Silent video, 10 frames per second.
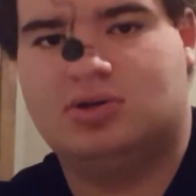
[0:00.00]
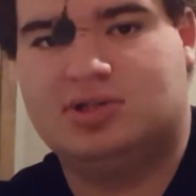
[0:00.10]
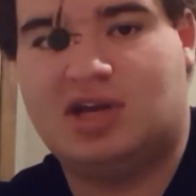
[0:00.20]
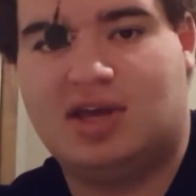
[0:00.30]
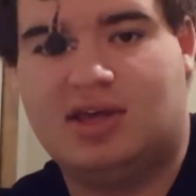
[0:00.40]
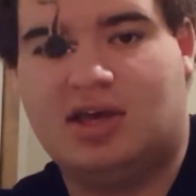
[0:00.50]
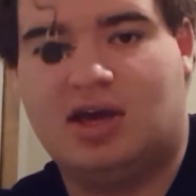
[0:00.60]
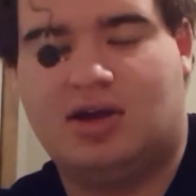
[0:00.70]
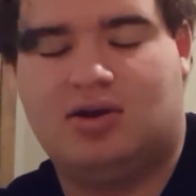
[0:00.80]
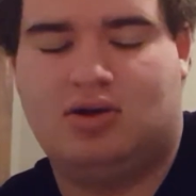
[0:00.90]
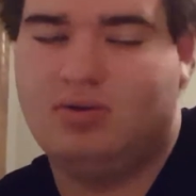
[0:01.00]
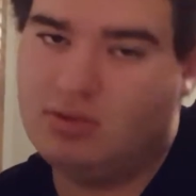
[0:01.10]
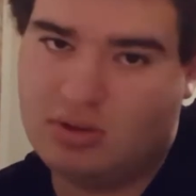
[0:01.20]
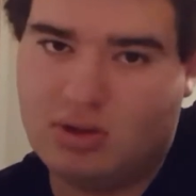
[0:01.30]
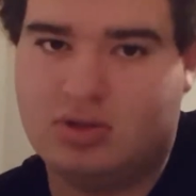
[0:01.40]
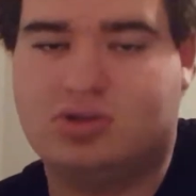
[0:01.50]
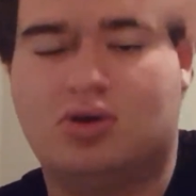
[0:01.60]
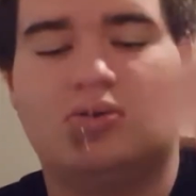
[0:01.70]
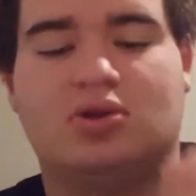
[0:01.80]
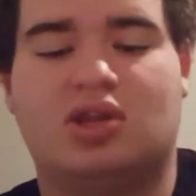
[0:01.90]
Shaky head.
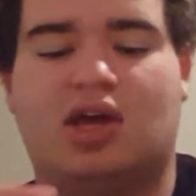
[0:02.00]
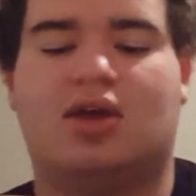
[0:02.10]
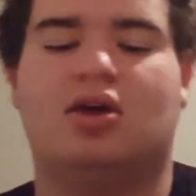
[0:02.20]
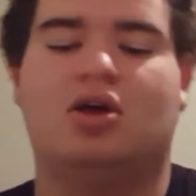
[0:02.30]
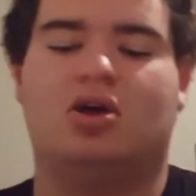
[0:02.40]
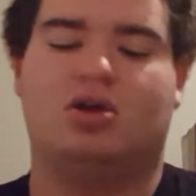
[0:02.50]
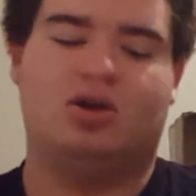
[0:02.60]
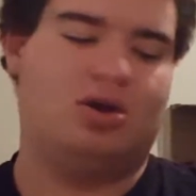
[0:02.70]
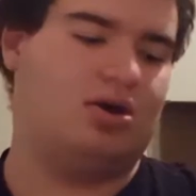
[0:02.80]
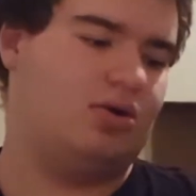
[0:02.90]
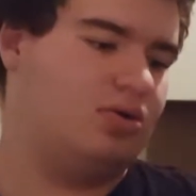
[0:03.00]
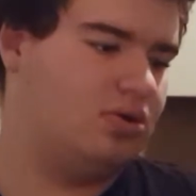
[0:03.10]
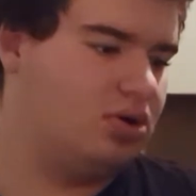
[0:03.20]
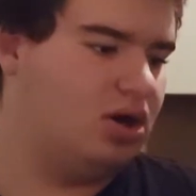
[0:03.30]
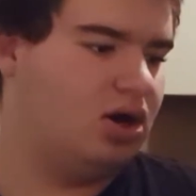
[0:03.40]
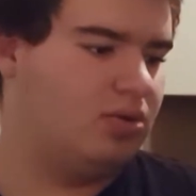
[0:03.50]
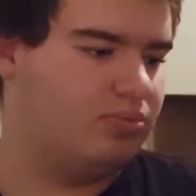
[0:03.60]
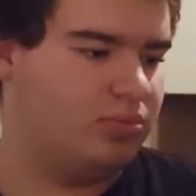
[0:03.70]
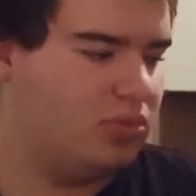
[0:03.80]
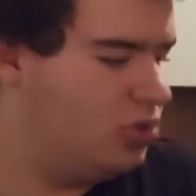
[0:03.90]
So you would think. No,
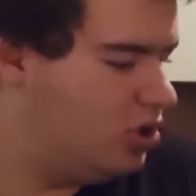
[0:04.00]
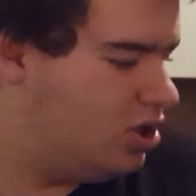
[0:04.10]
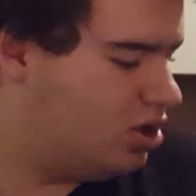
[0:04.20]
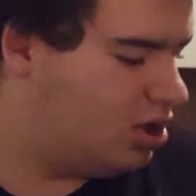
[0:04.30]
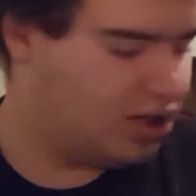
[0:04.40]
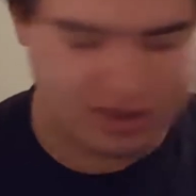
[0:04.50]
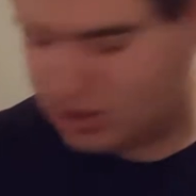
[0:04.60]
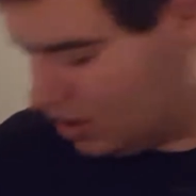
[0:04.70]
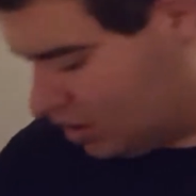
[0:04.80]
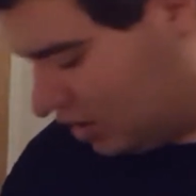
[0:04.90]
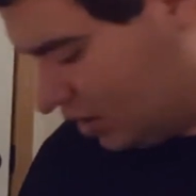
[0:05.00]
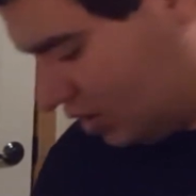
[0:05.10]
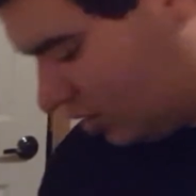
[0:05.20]
a shaky